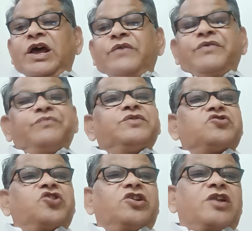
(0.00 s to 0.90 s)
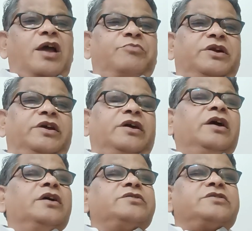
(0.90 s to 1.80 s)
Fifth, strict liability.
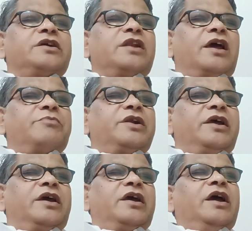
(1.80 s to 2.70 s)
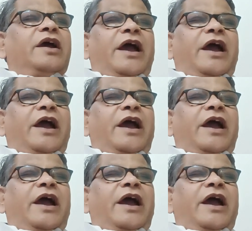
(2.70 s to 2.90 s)
Strict liability,